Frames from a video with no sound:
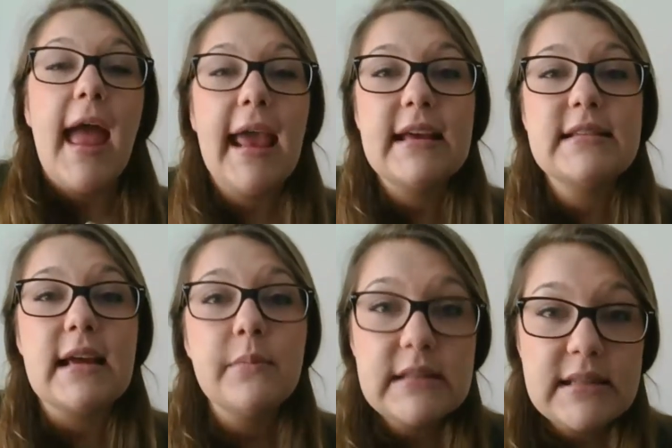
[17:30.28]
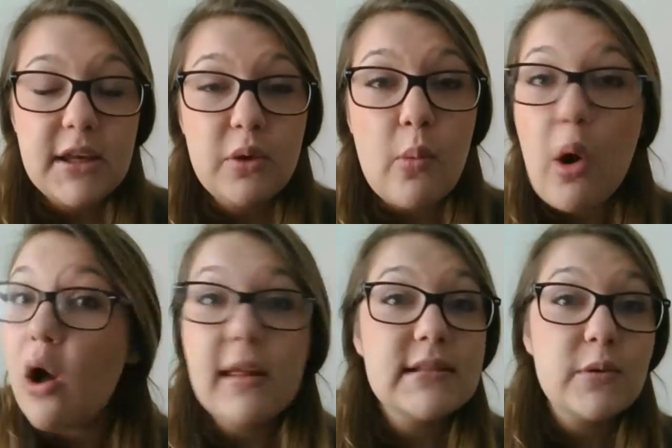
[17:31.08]
and I'm missing you
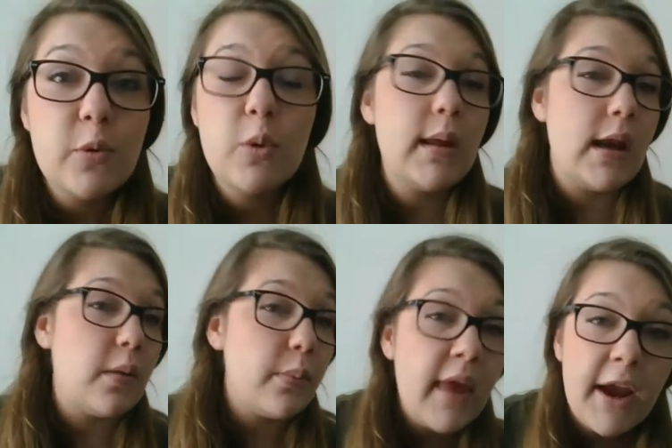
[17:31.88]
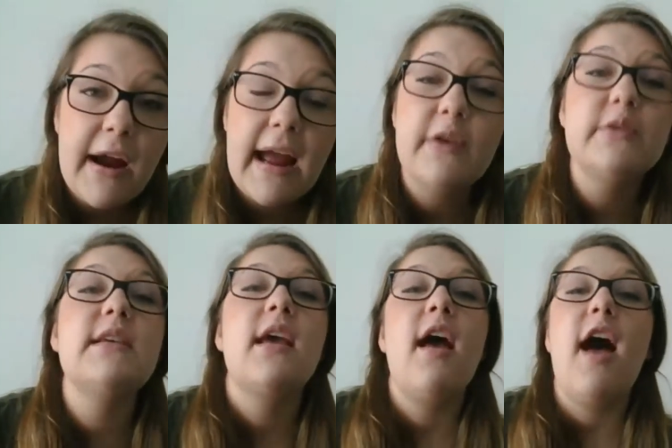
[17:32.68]
all at school and on the
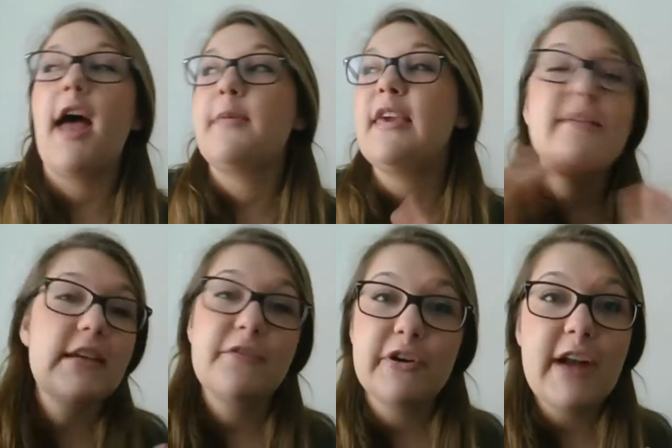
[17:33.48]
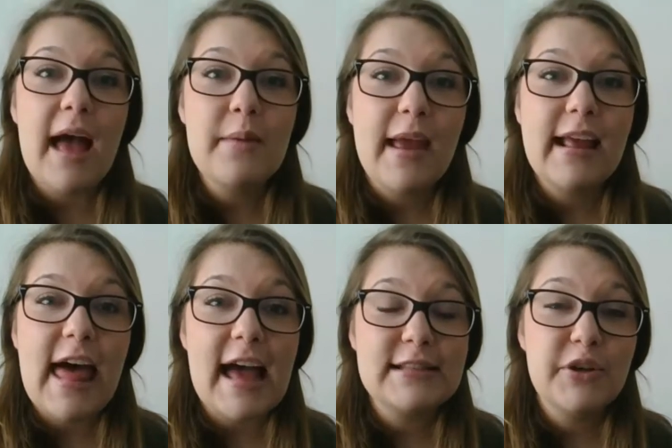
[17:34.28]
playground. Even if you're not in my
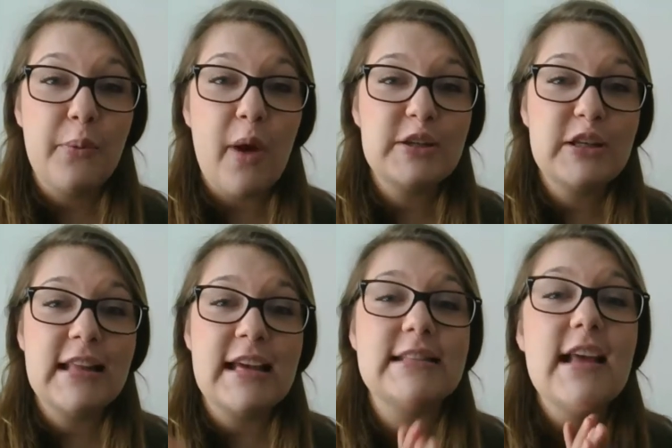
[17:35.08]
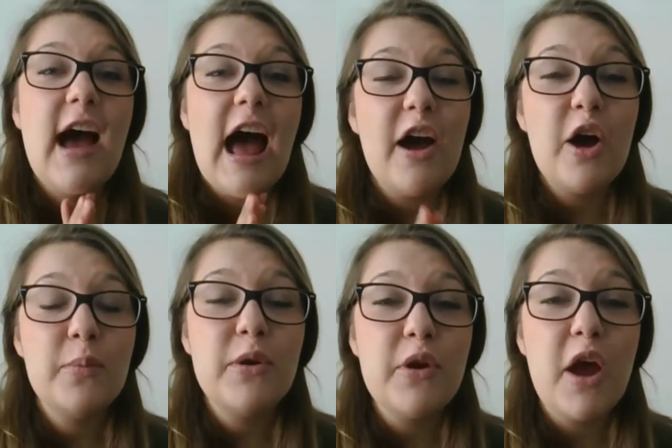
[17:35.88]
class and you're watching this, I
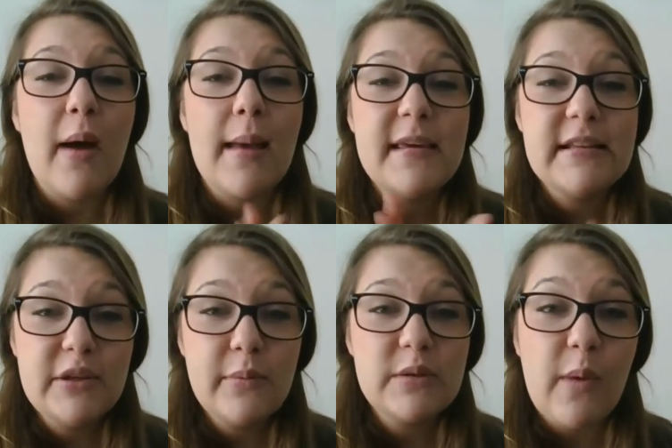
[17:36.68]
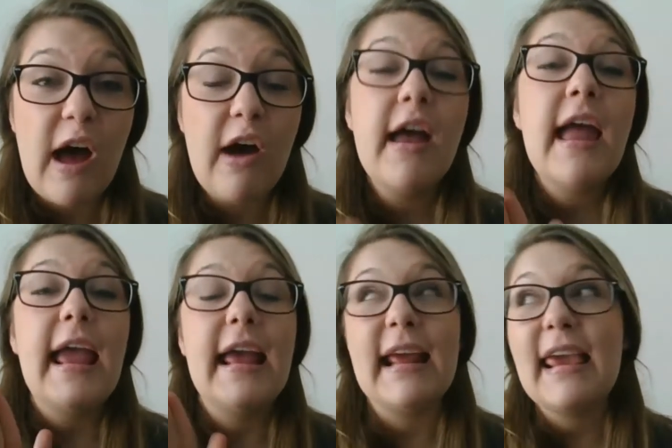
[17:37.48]
hope you know I miss you as well,
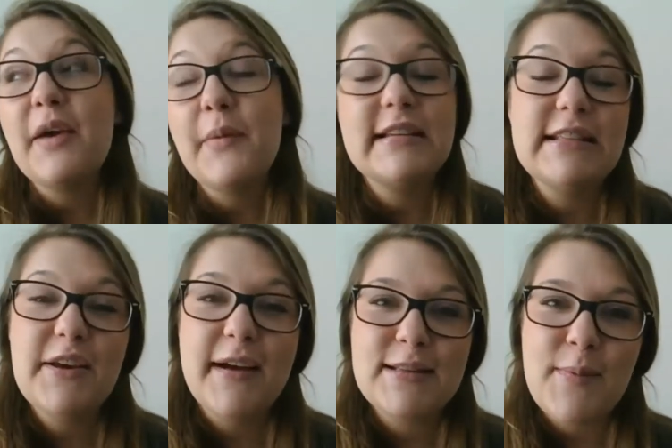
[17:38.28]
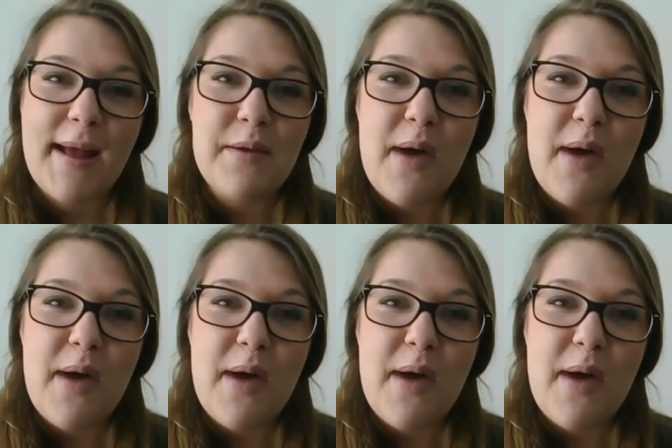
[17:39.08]
and I can't wait to see you guys back at